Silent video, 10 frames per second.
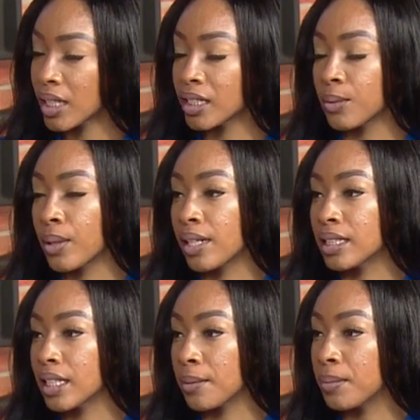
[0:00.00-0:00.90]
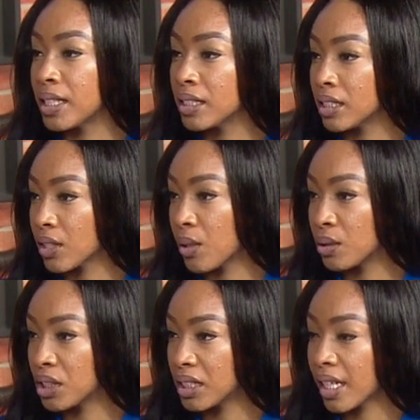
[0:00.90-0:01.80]
as well as like business
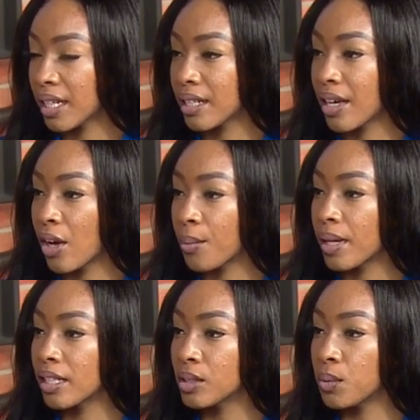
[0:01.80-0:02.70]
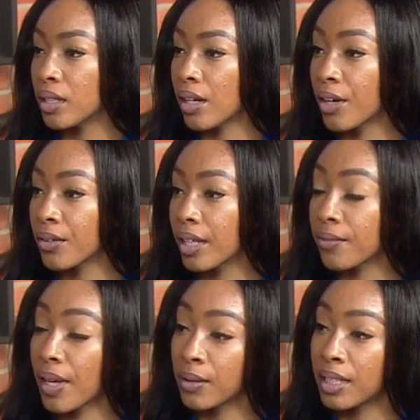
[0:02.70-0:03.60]
coaches that can help us with our
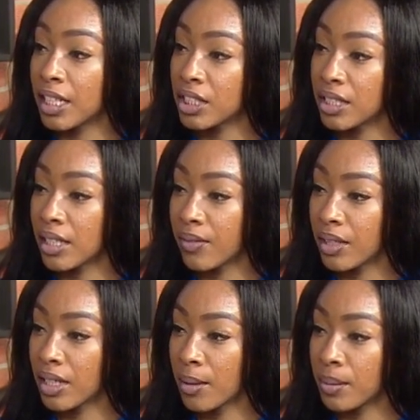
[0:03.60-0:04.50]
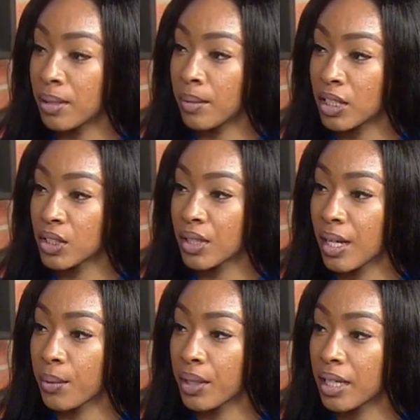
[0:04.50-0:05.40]
like foundation of the company make sure
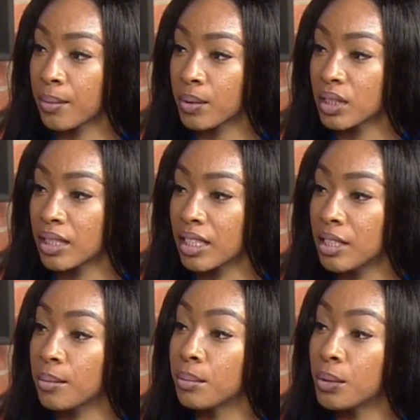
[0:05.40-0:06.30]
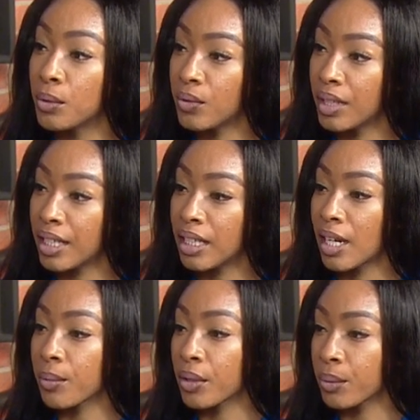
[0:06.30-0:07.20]
that we're able to keep moving
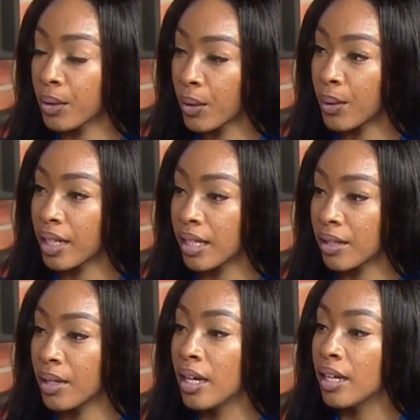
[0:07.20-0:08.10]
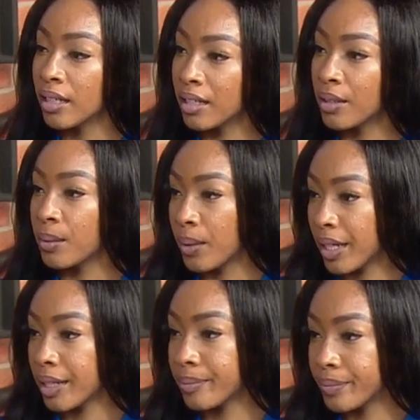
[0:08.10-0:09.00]
and that we're growing in a good way.